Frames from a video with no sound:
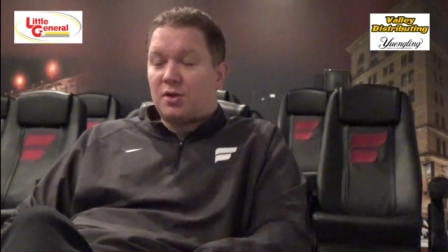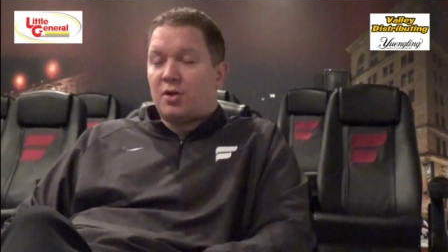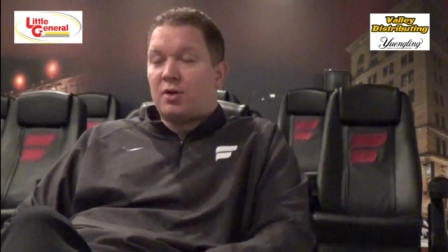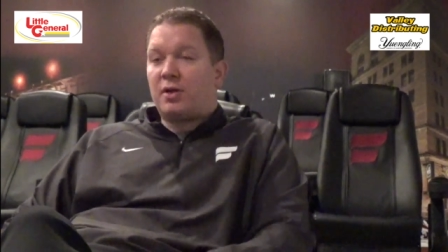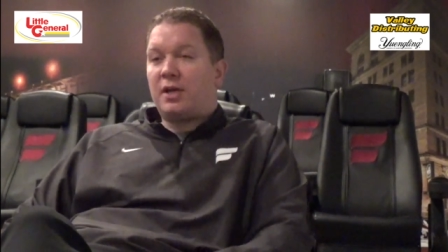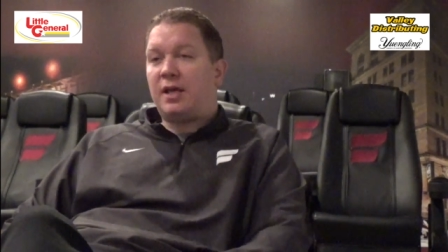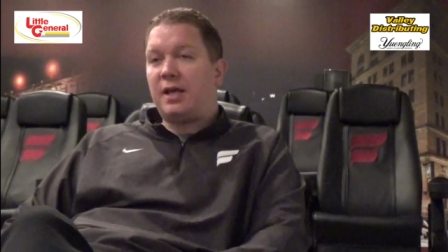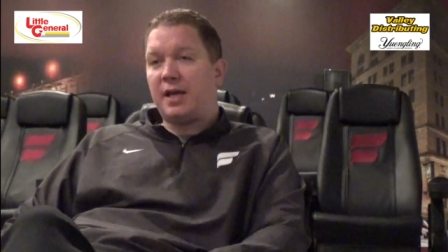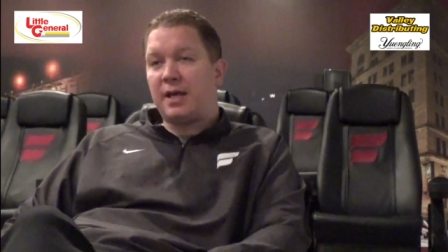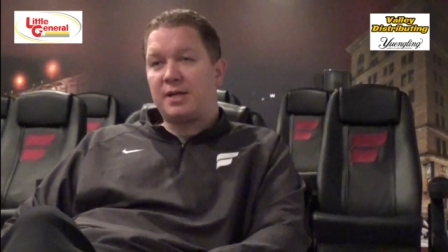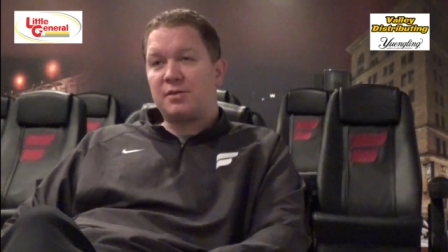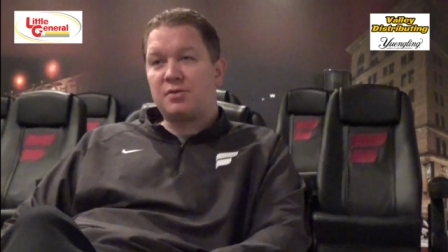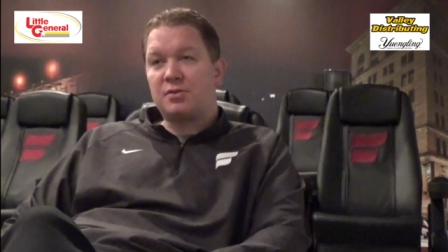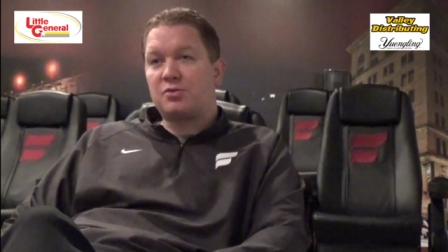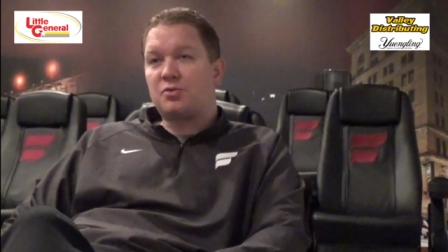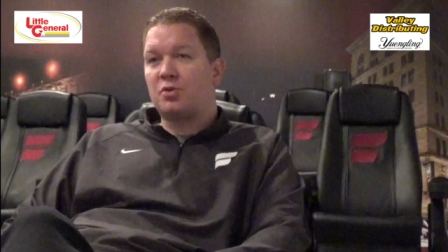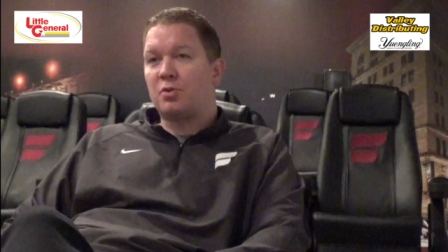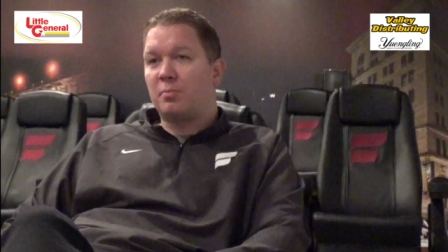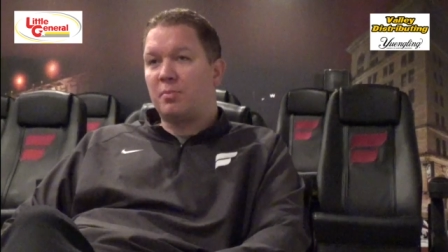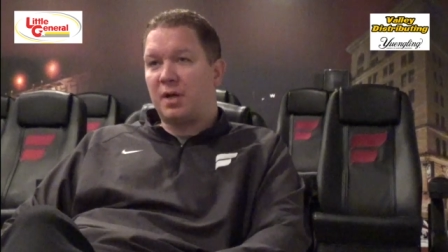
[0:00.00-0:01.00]
You know, he has
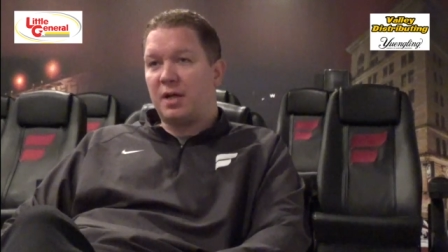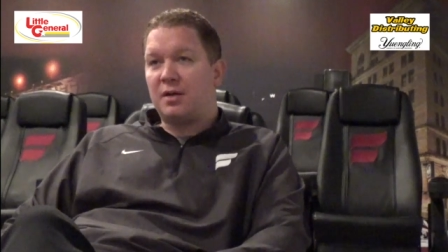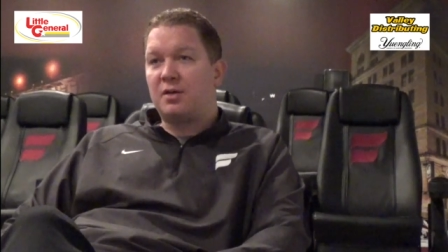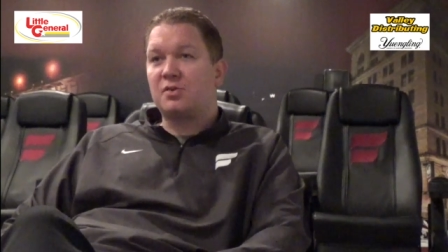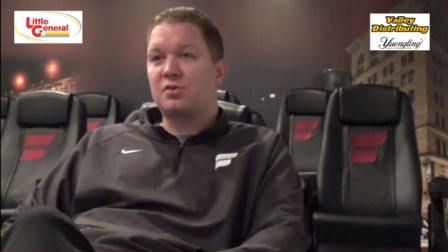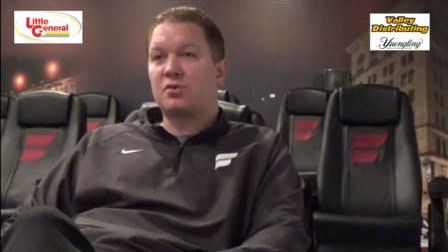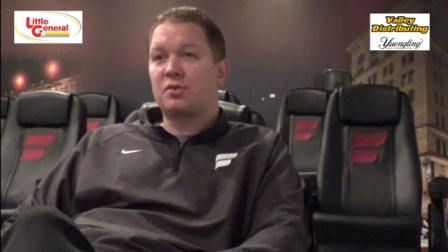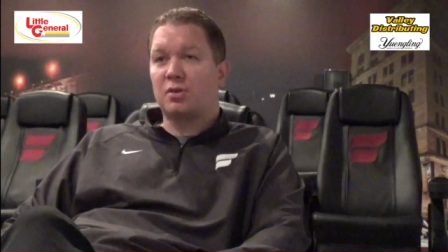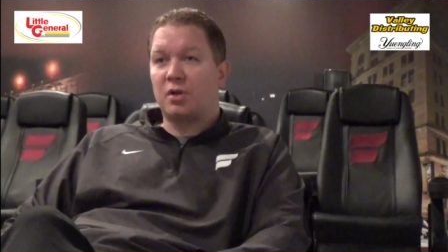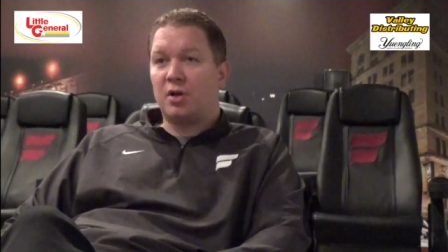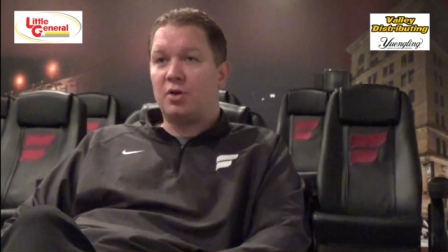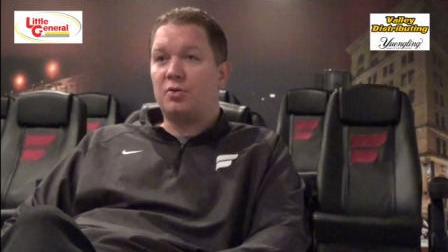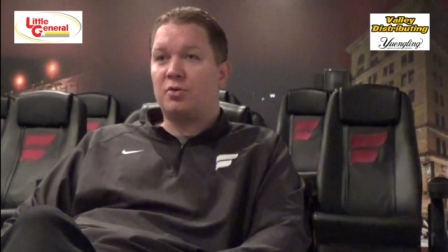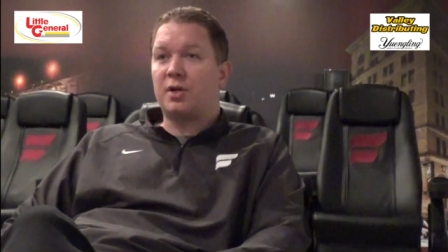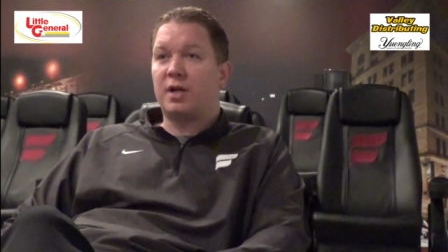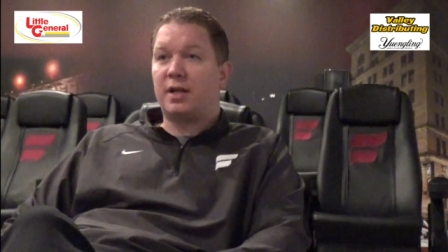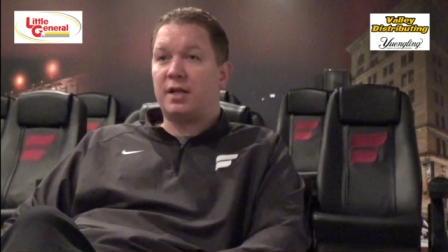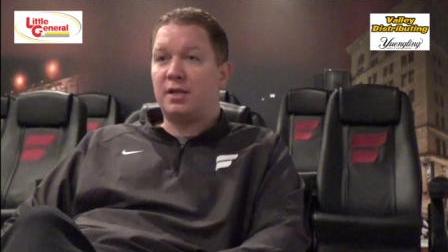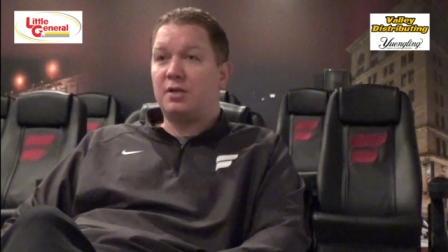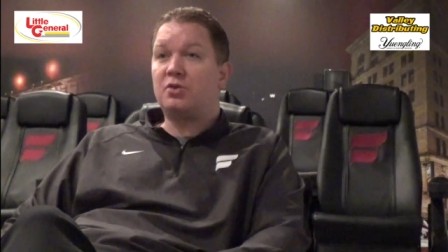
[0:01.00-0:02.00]
a tremendous
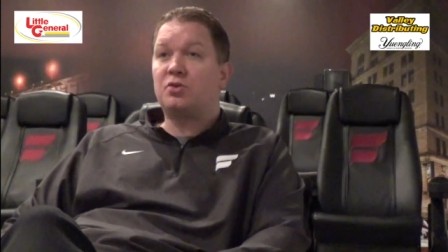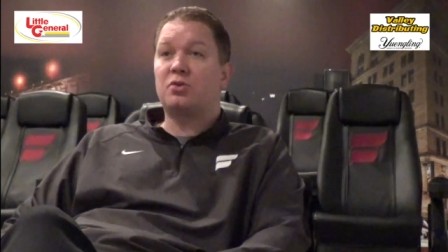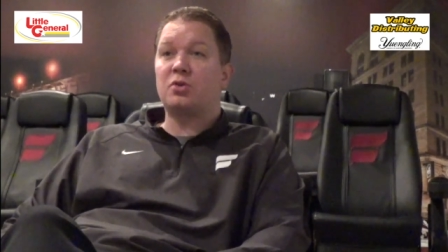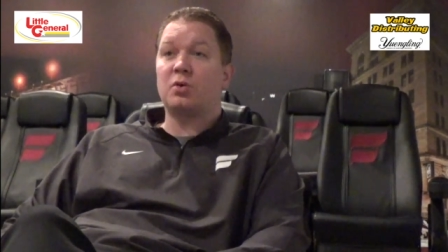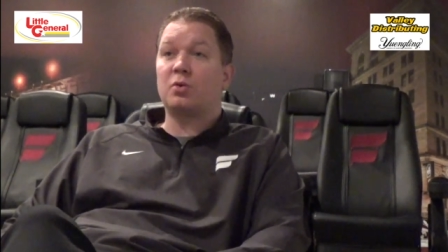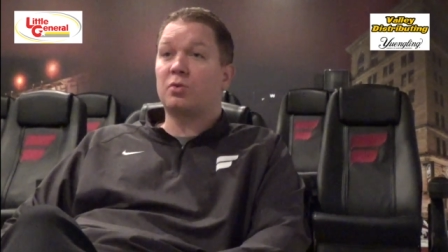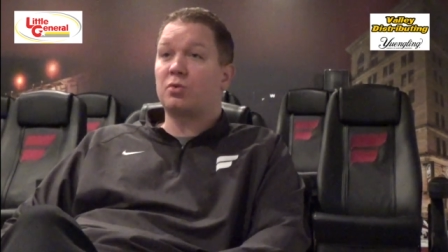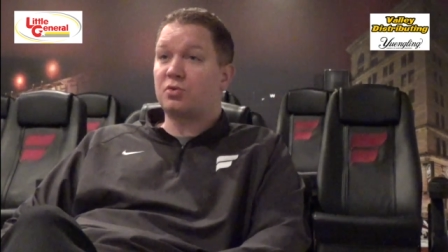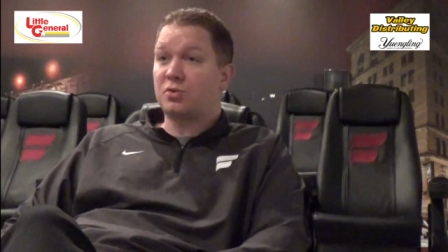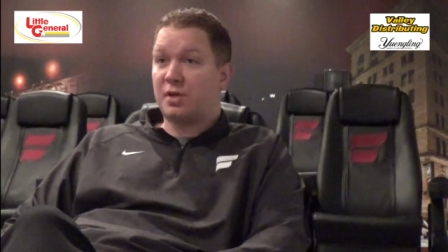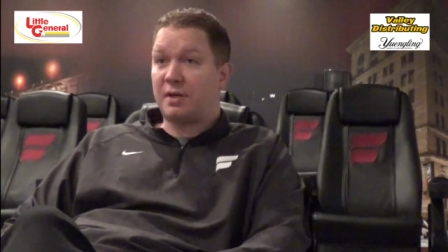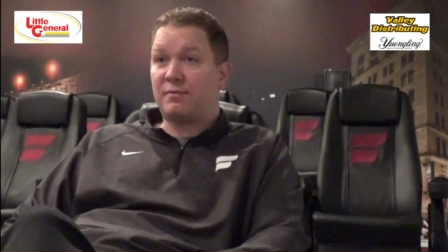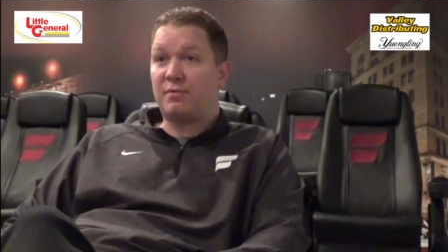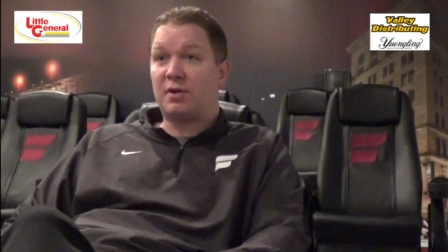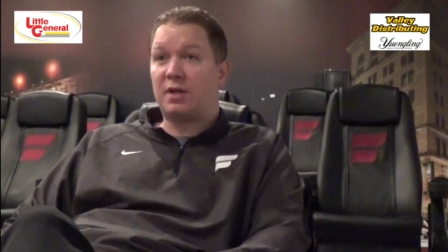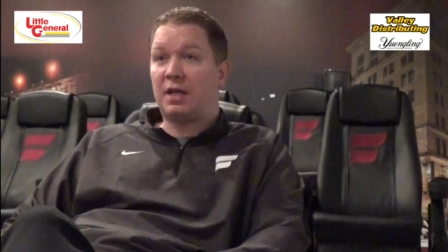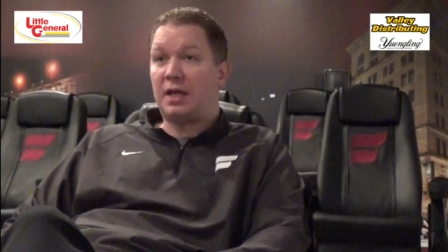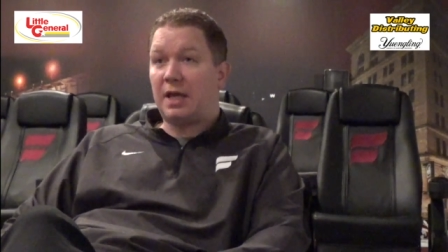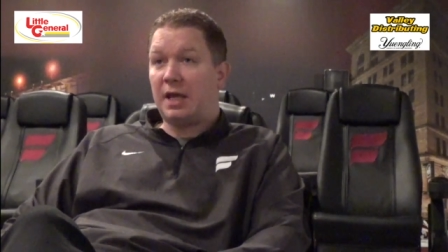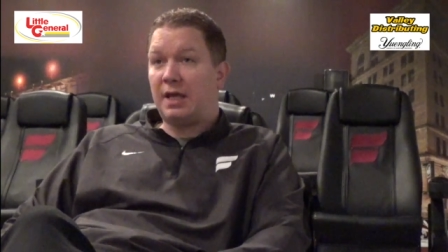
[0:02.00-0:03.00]
load on his shoulders
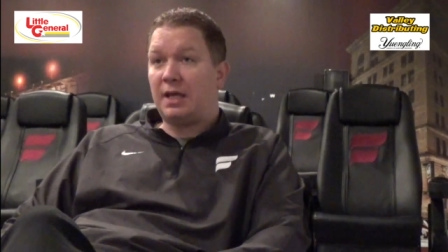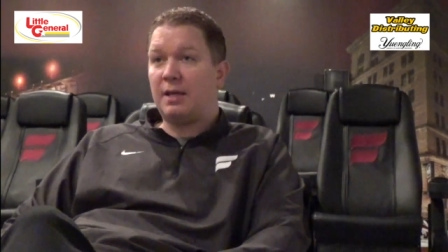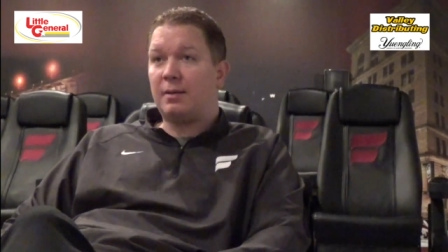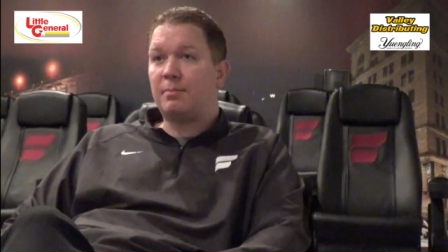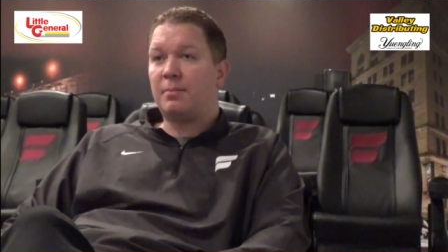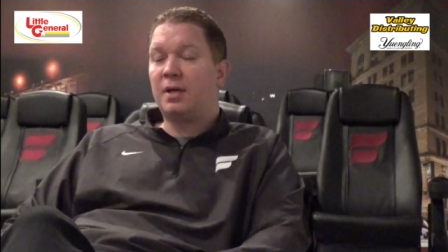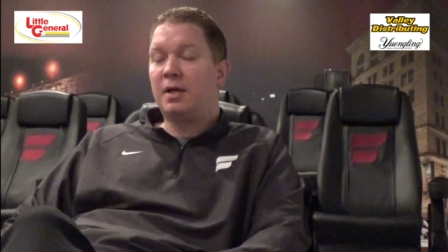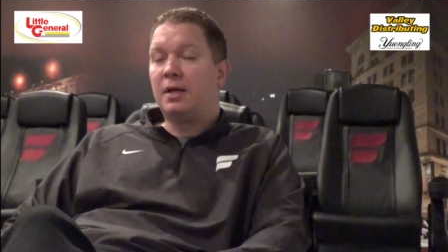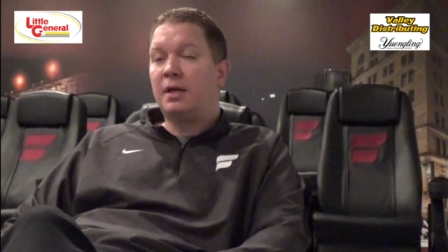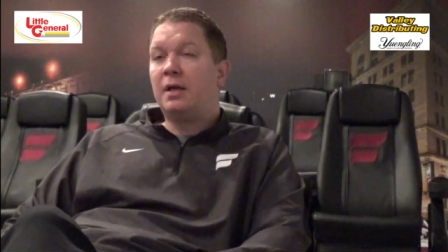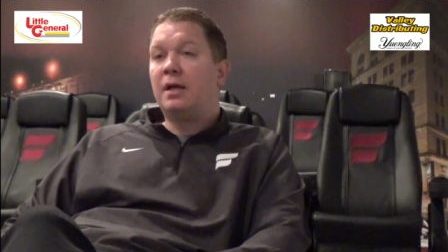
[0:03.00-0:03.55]
every game,